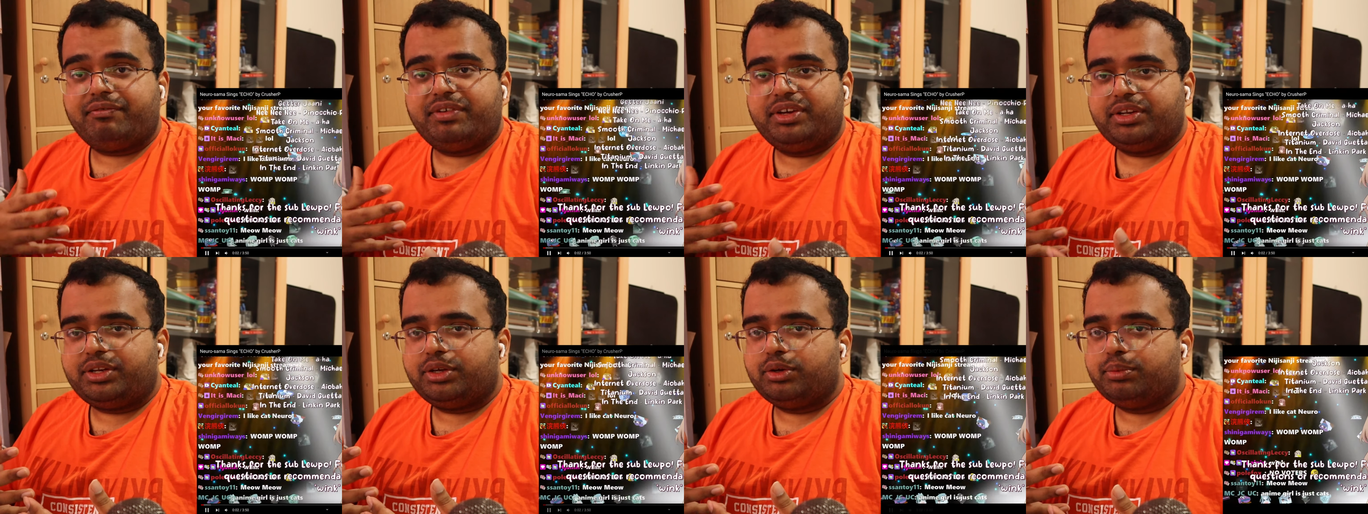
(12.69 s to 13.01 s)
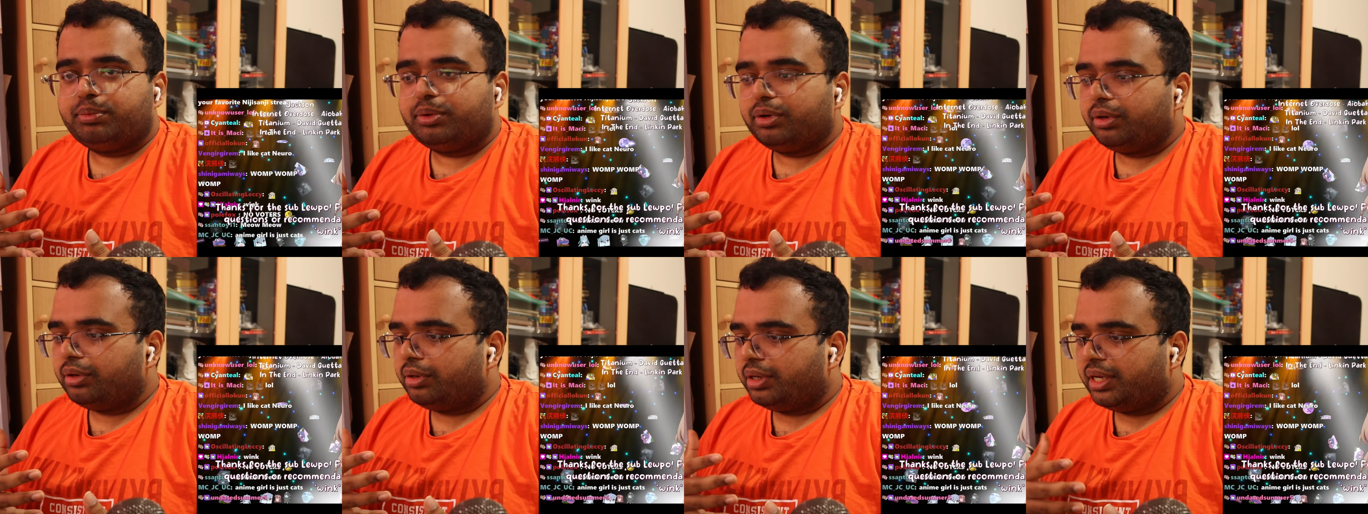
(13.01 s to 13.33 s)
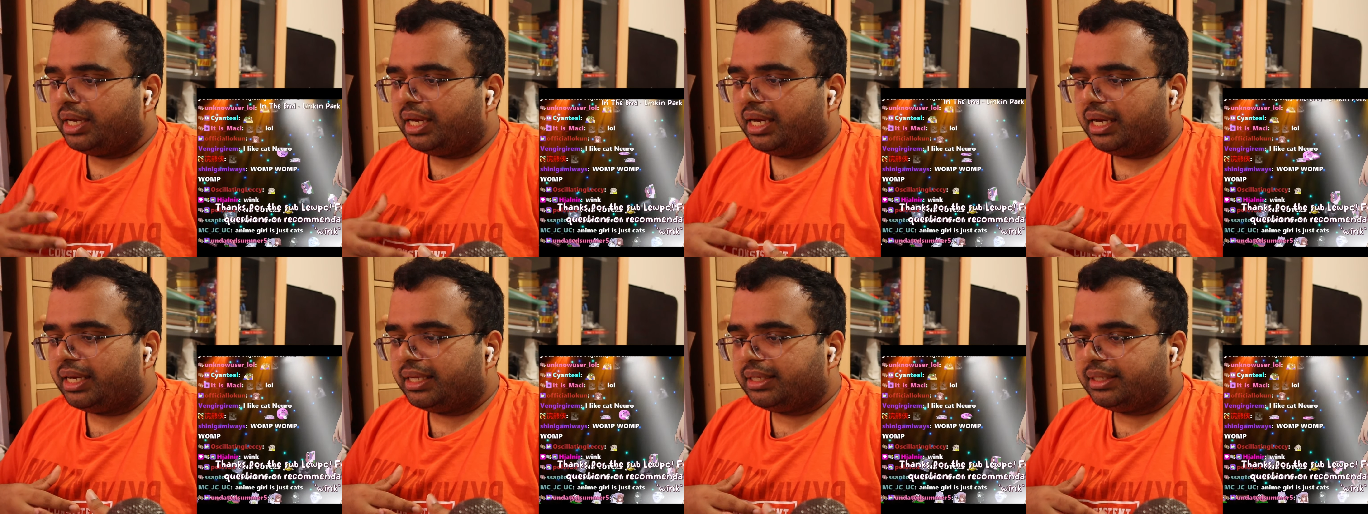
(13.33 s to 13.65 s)

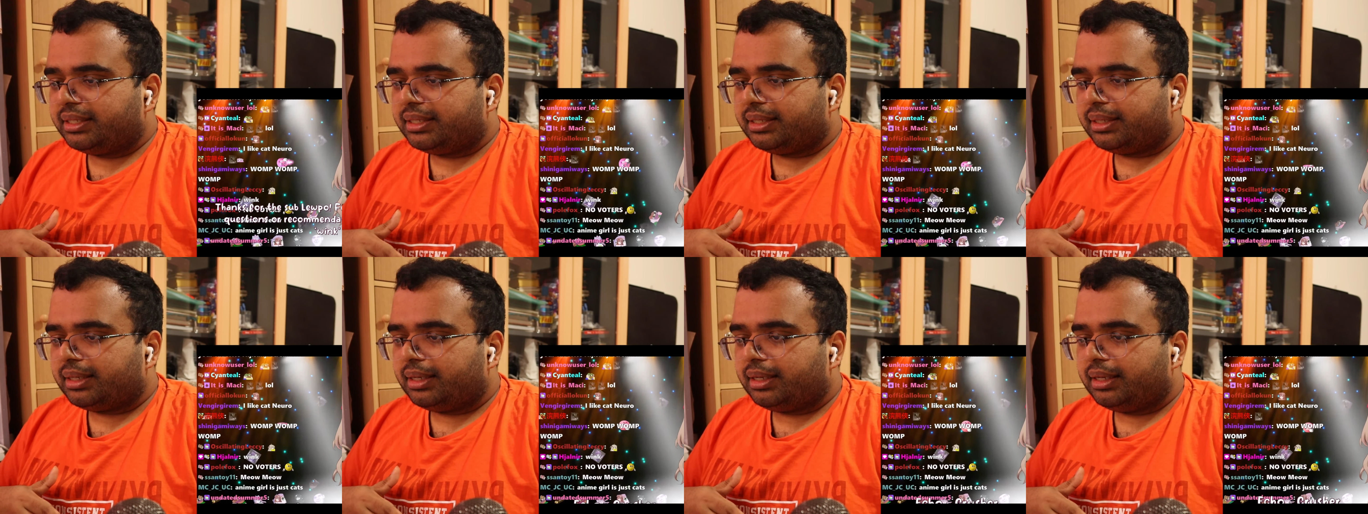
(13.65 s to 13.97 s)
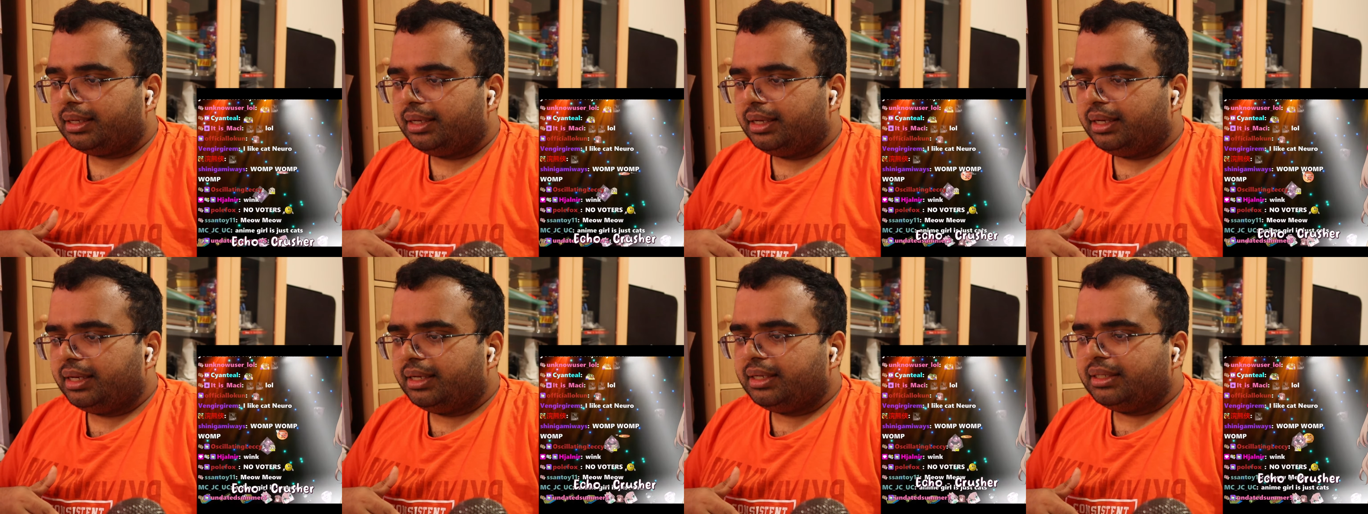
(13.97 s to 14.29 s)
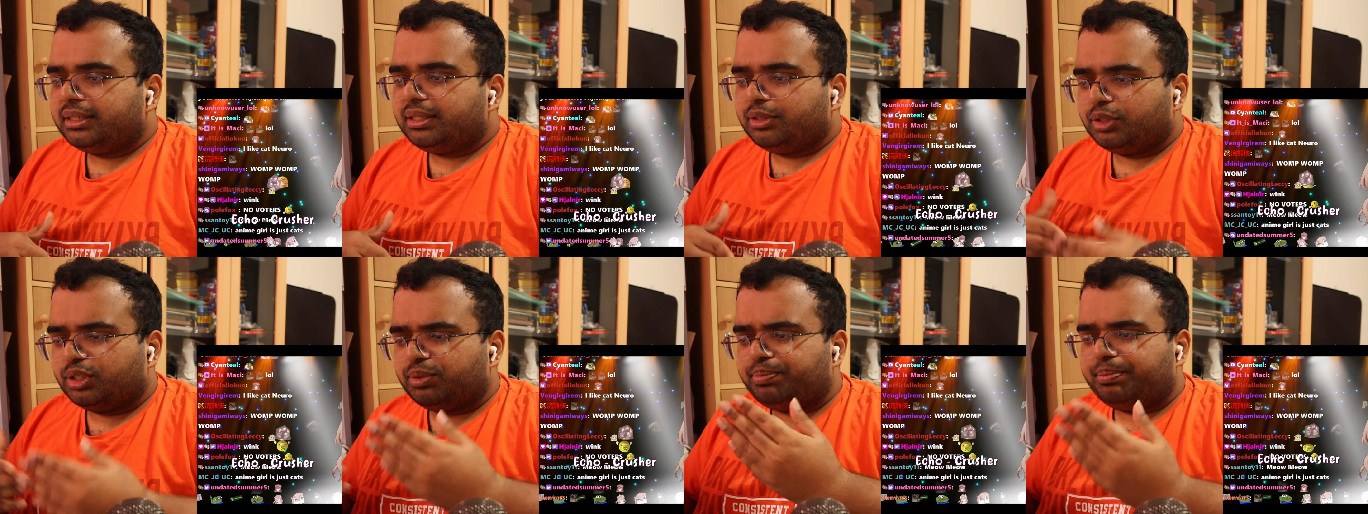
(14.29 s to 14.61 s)
VTuber.
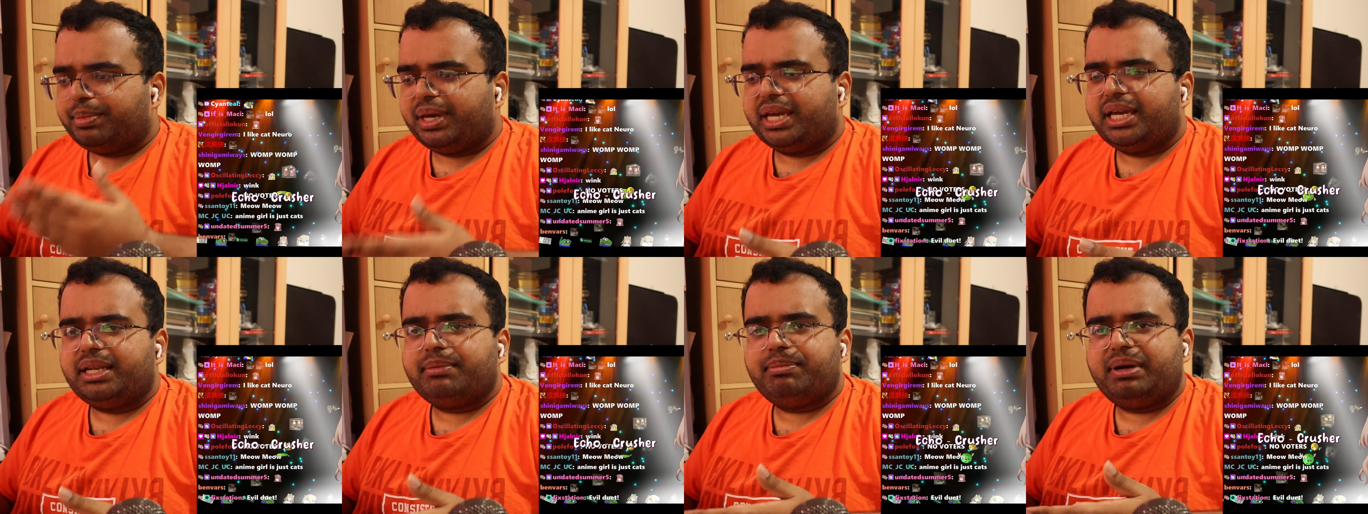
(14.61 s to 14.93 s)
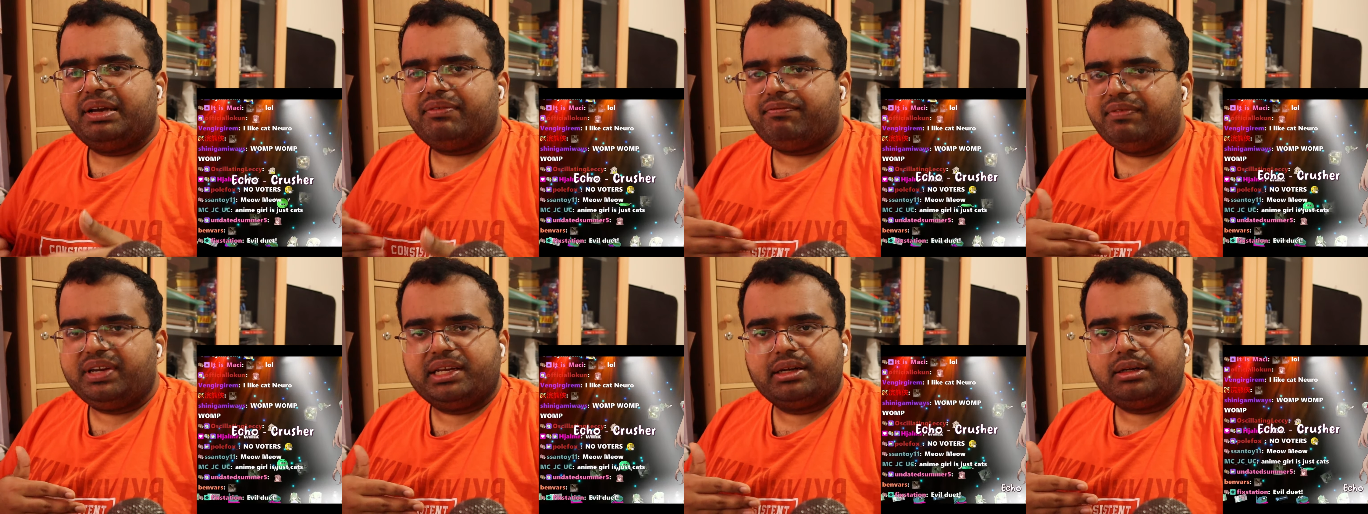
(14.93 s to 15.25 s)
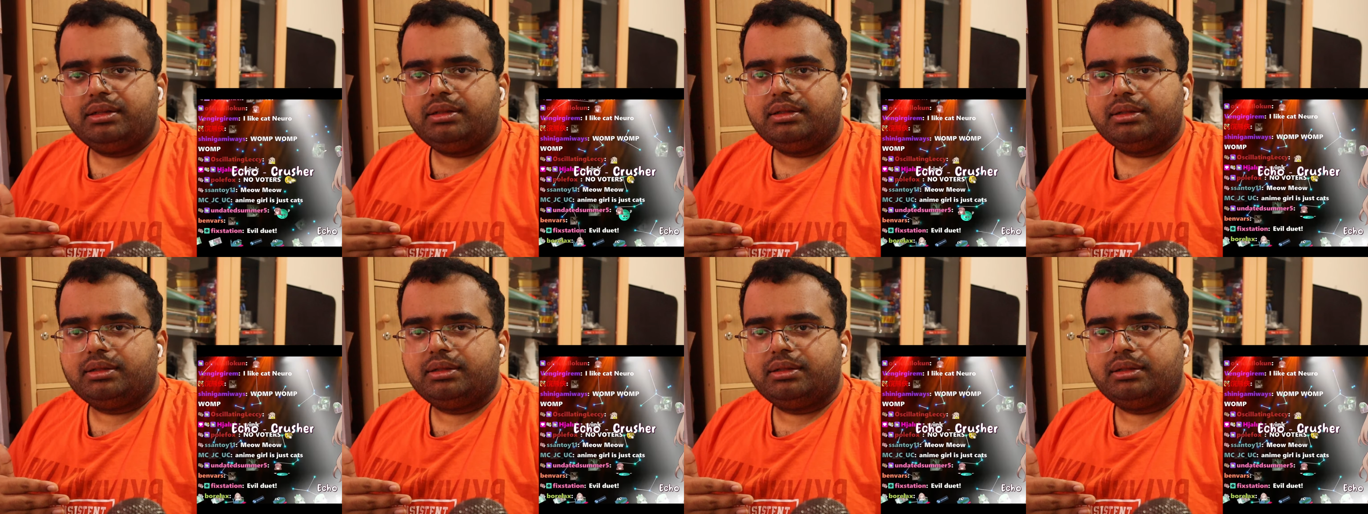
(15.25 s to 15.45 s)
She was made by Veedle.